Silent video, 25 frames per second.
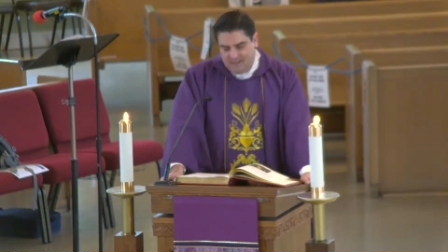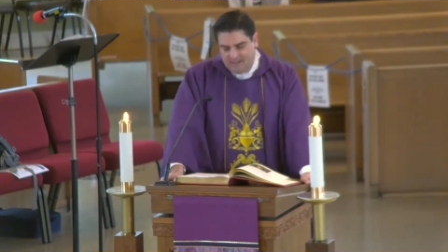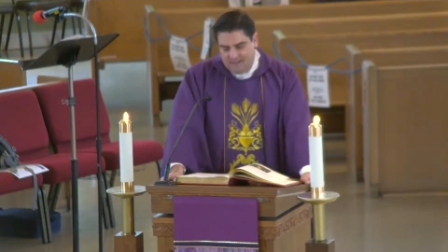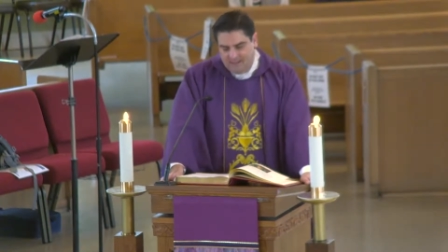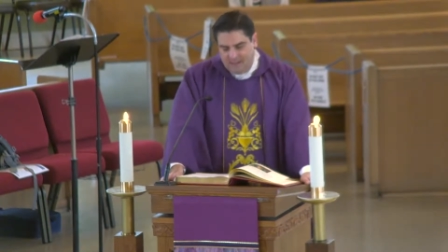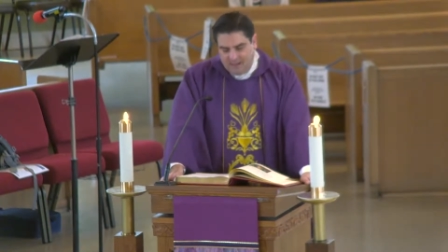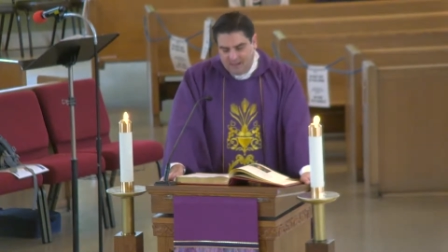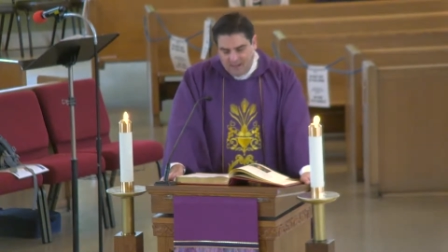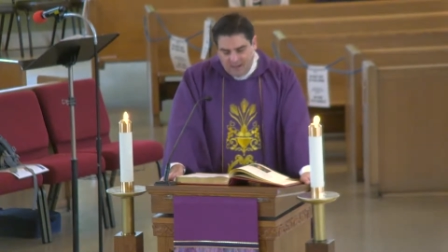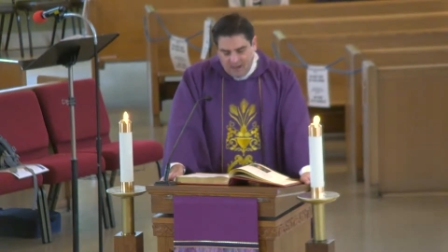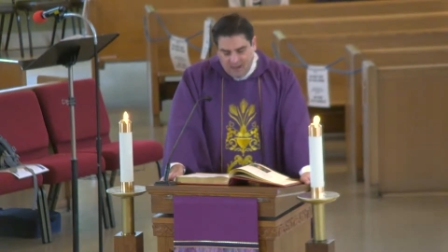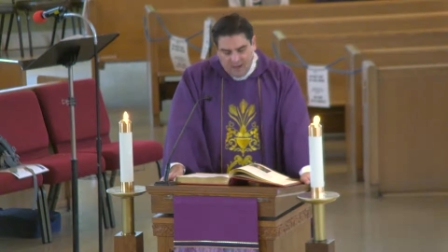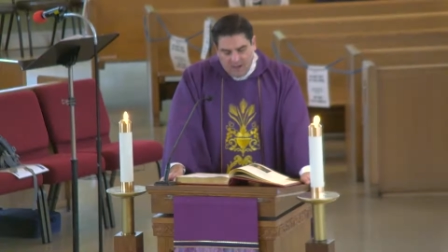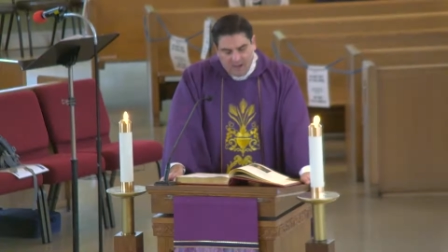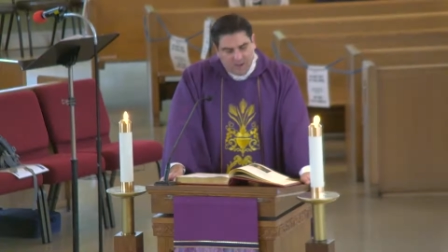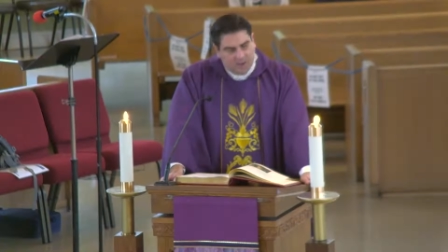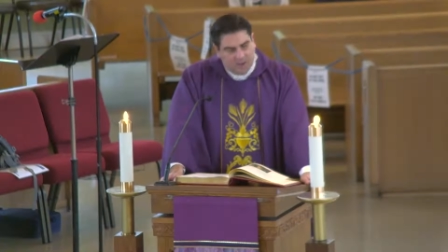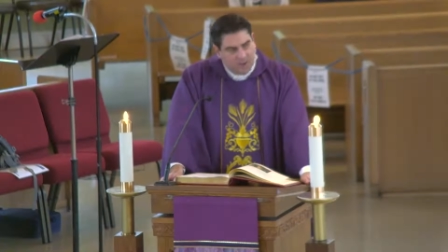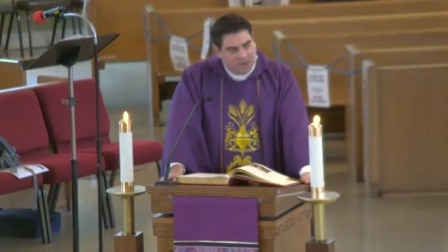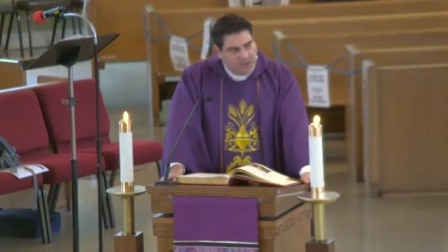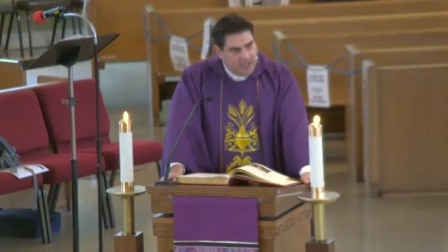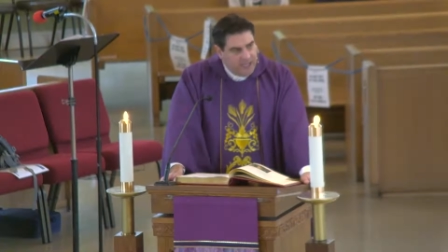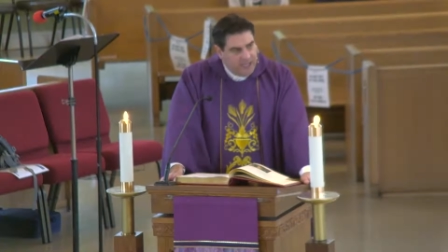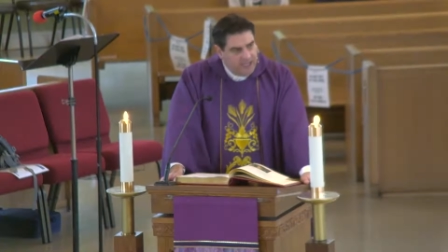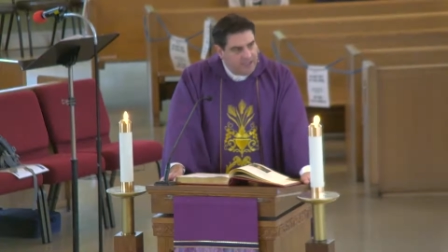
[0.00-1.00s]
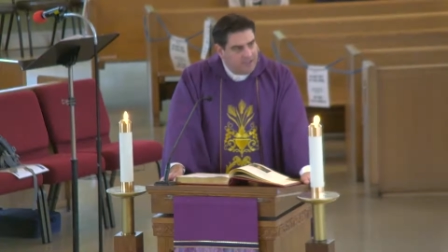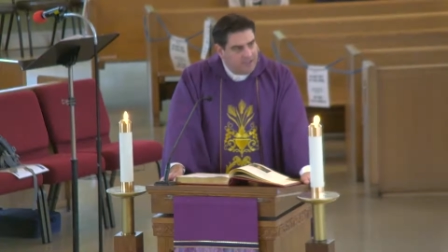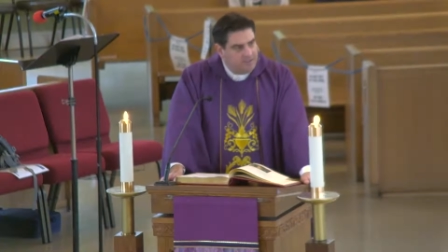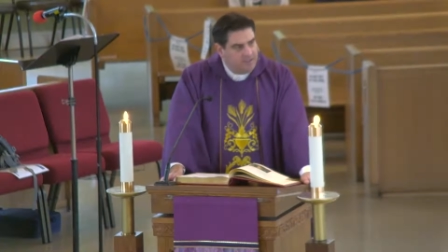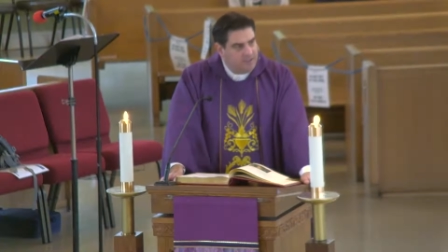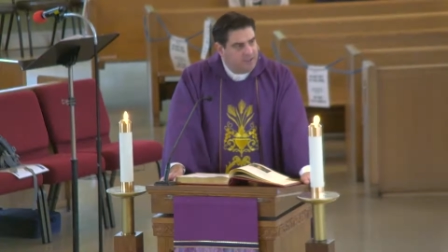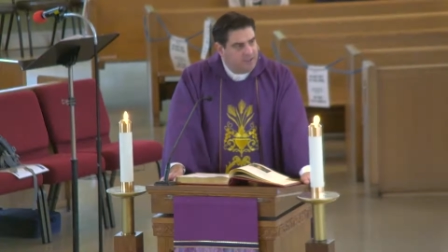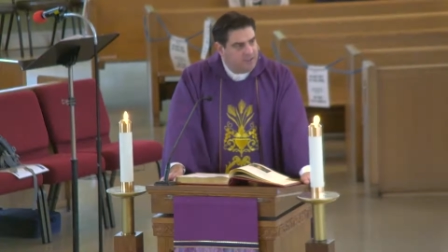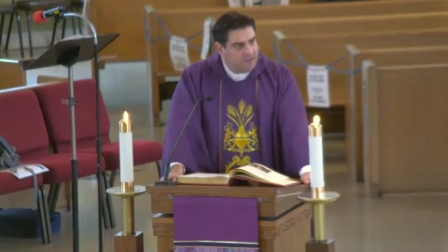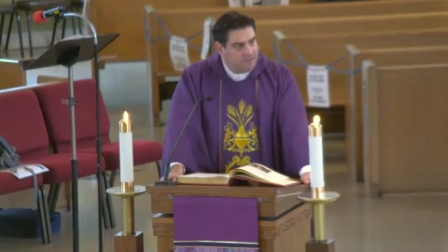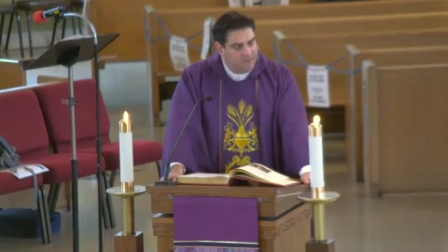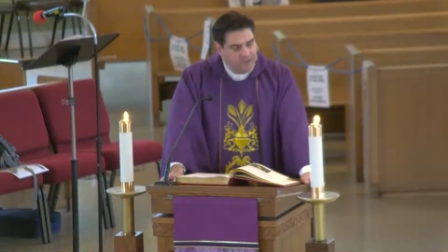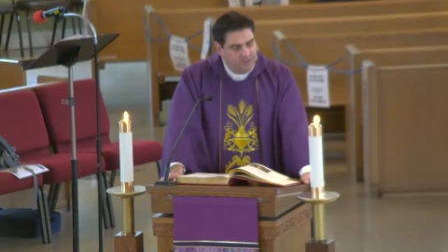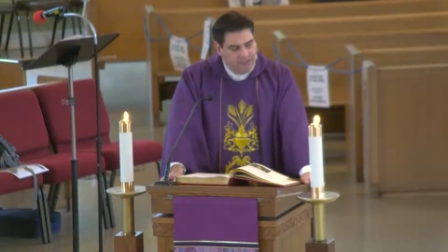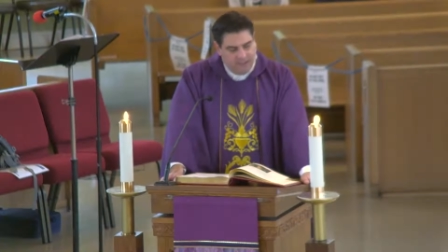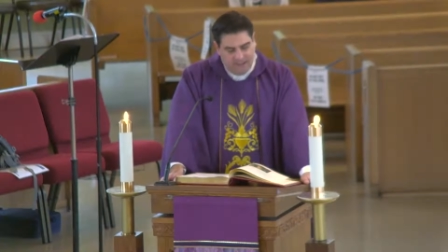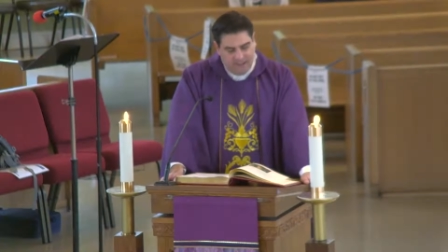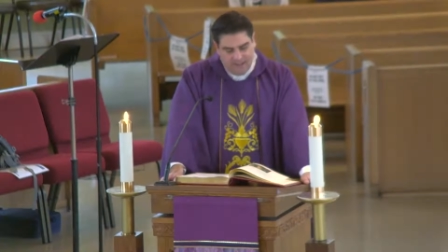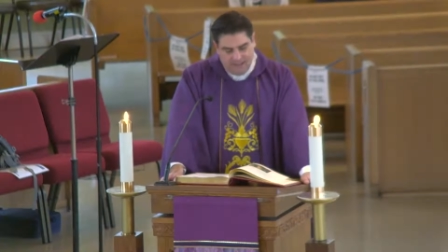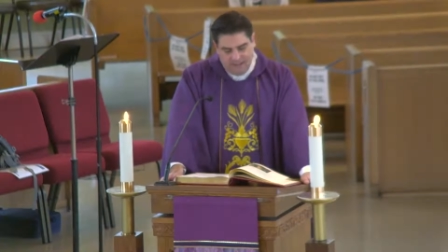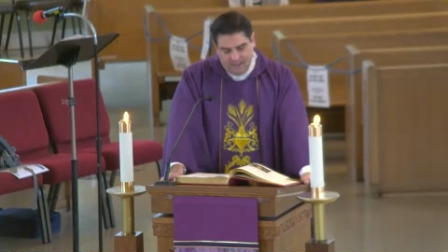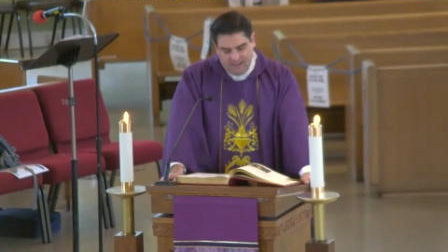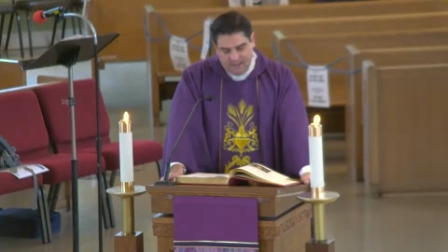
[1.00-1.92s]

that God created me to be?